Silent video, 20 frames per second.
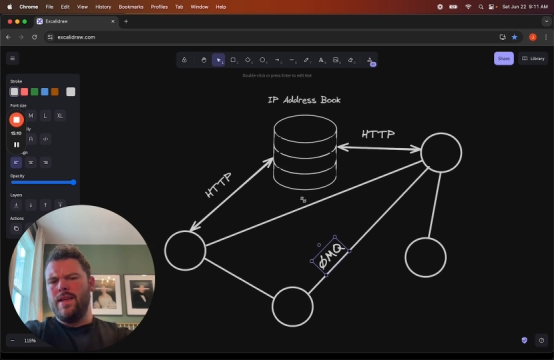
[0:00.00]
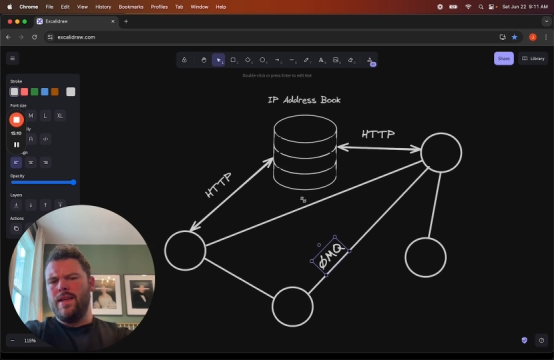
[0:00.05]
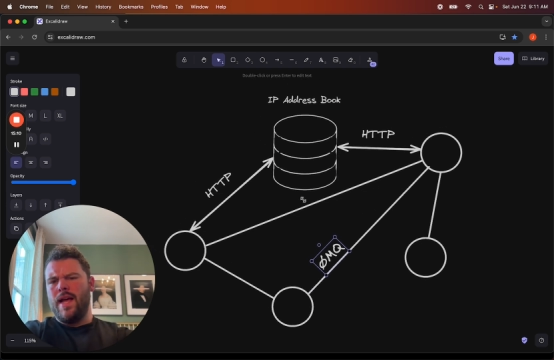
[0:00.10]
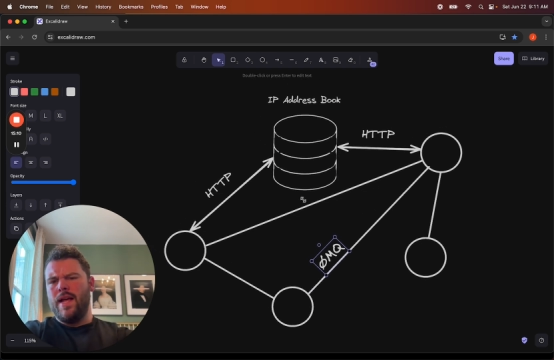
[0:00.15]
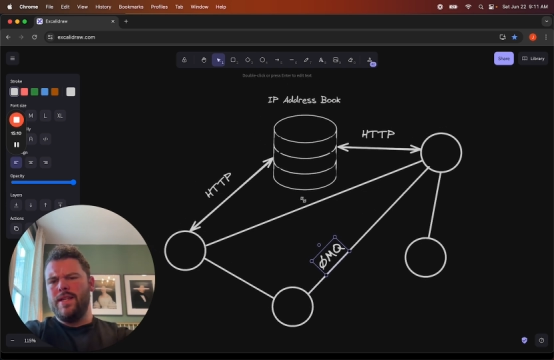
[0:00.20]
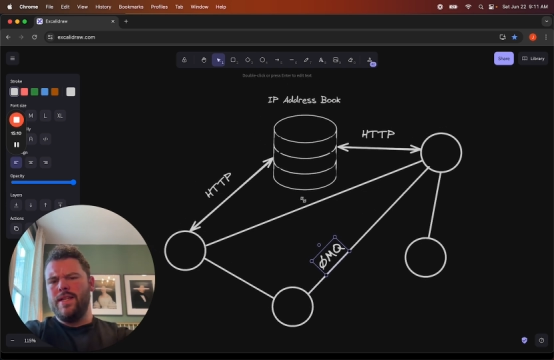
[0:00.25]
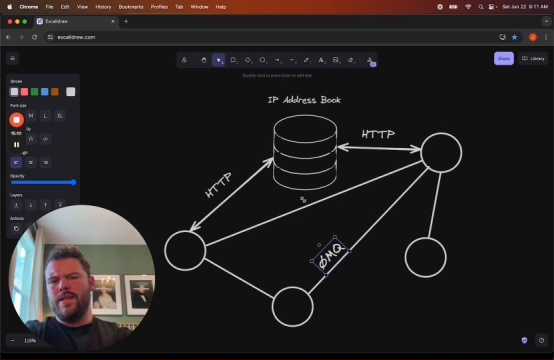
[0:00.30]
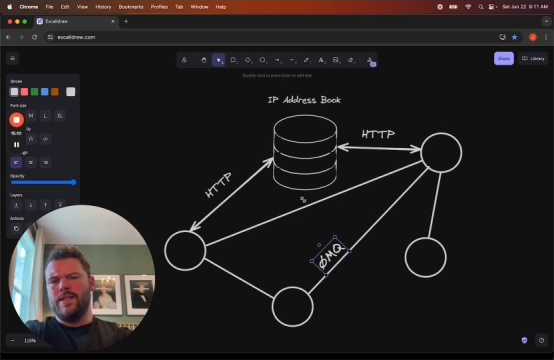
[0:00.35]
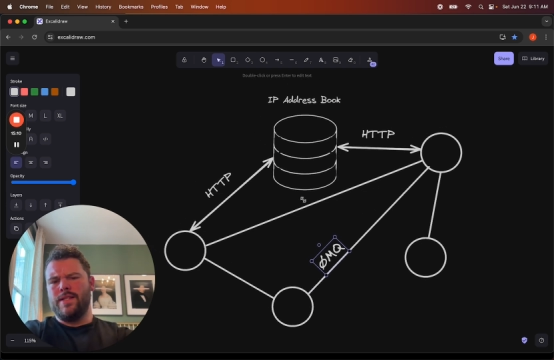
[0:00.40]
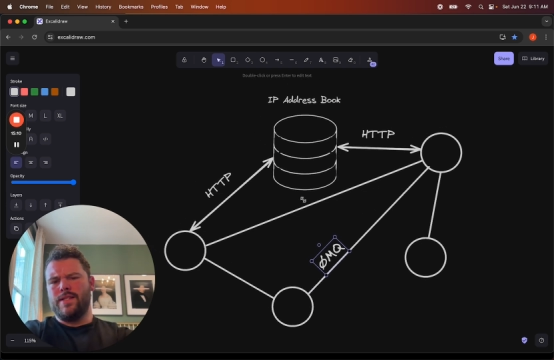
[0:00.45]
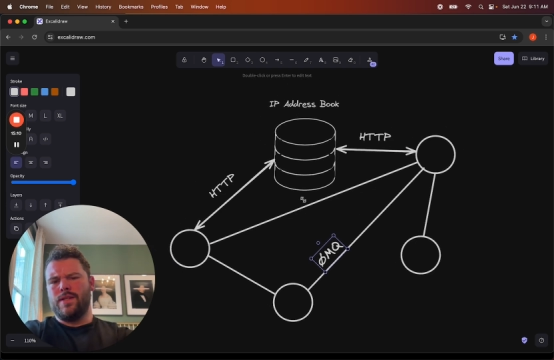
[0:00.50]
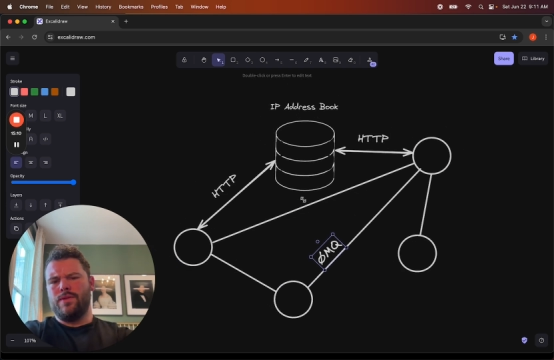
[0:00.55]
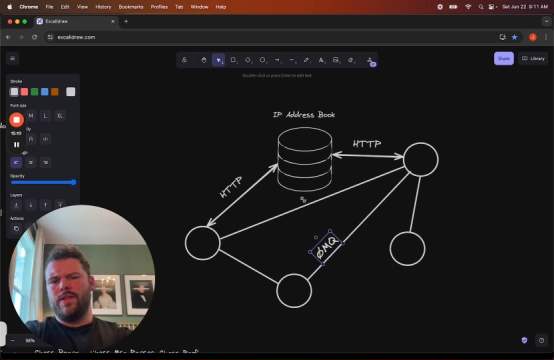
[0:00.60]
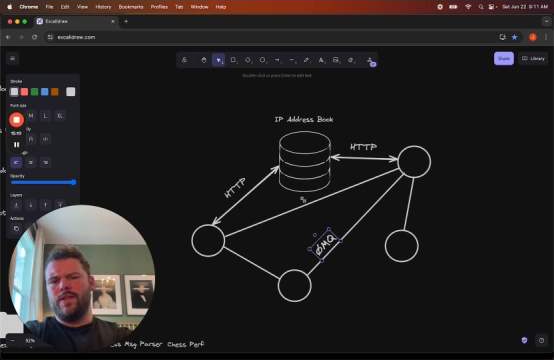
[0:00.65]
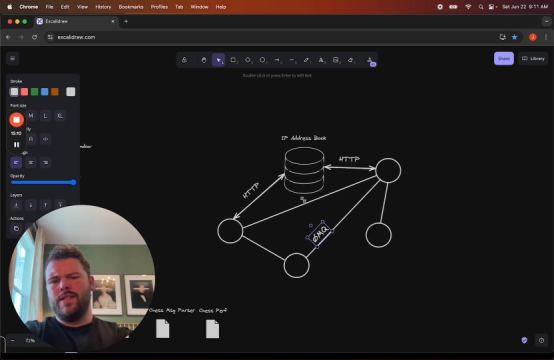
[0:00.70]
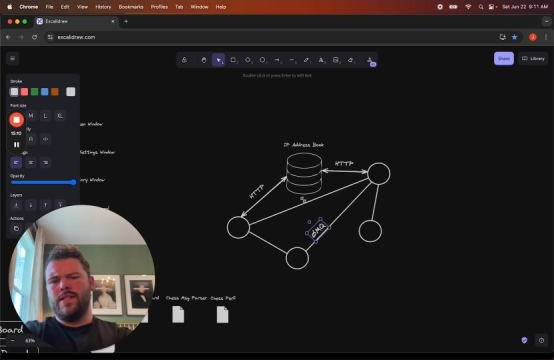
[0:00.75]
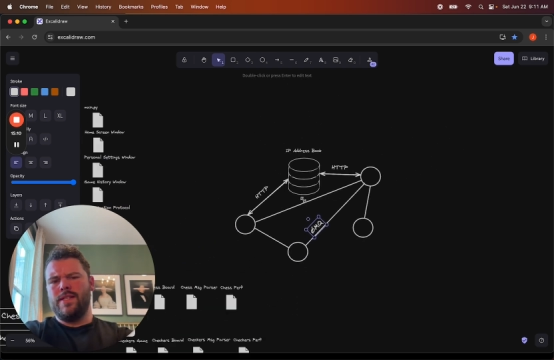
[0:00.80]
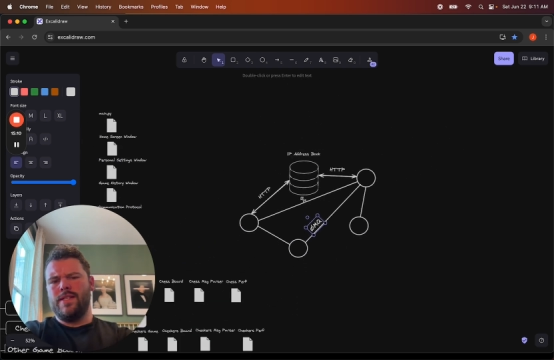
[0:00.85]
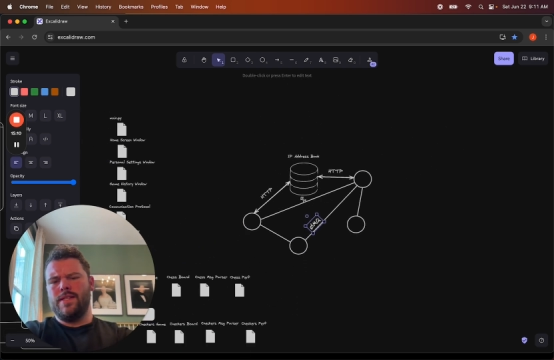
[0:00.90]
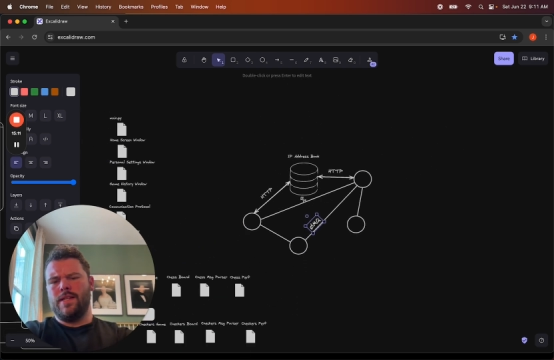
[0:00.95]
idea. So
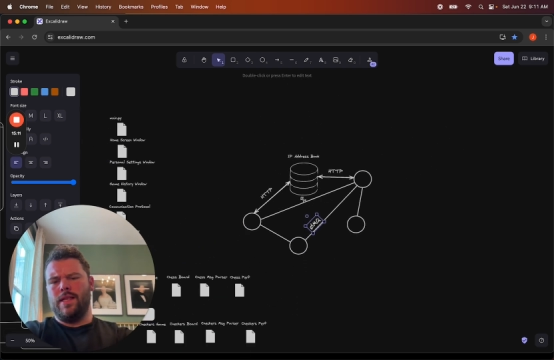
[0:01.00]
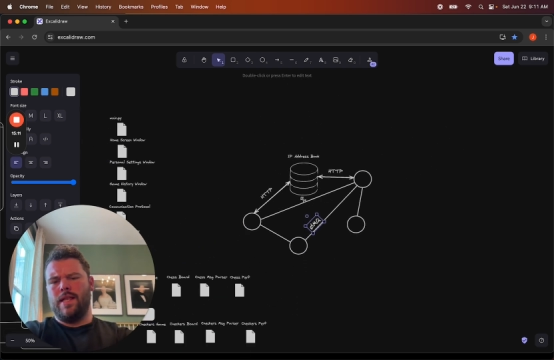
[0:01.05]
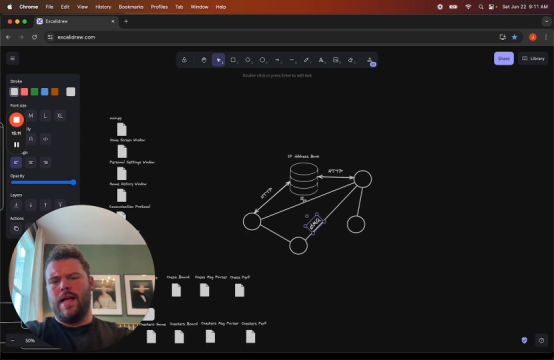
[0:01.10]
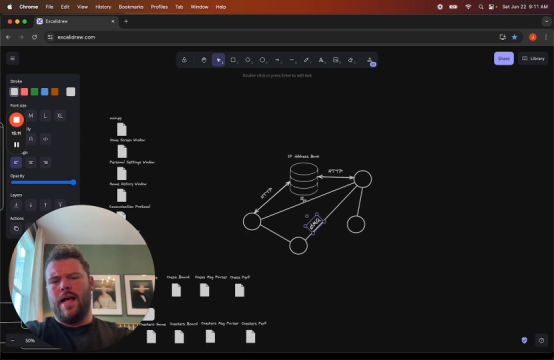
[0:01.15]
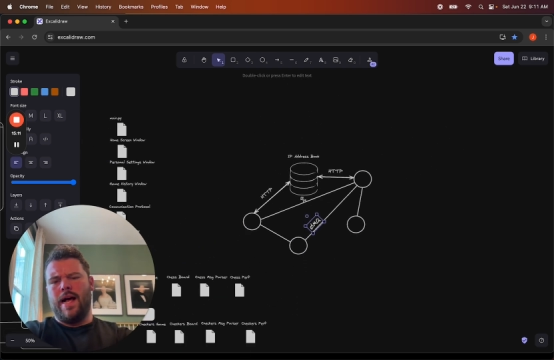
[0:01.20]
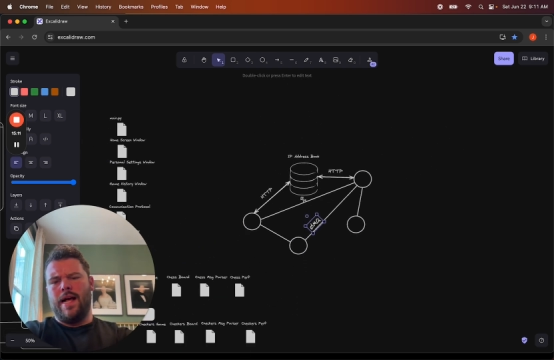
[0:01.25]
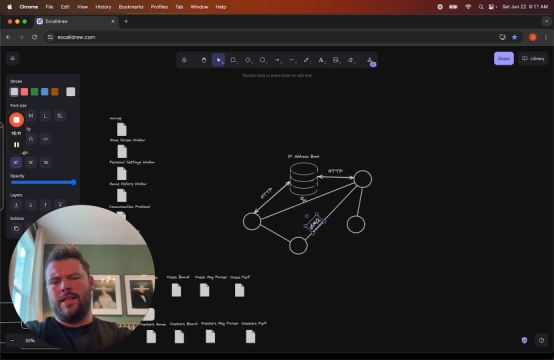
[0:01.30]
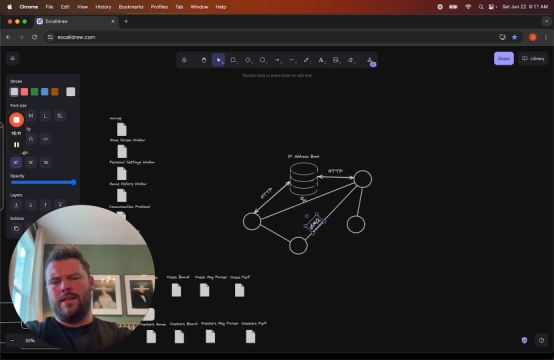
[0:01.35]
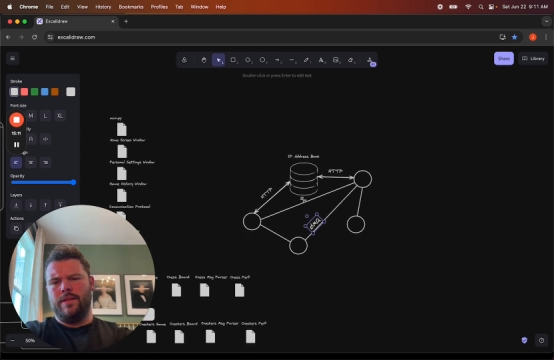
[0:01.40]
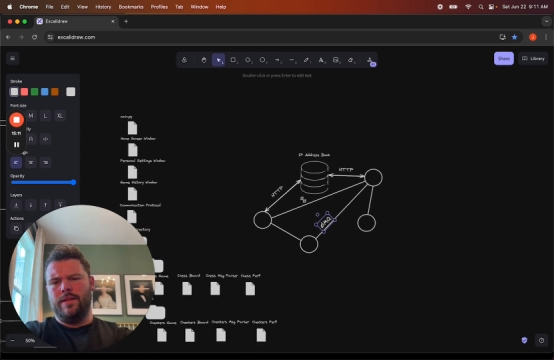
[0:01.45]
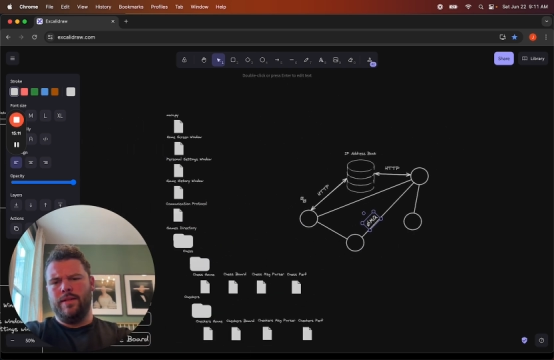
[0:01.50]
this is a lot,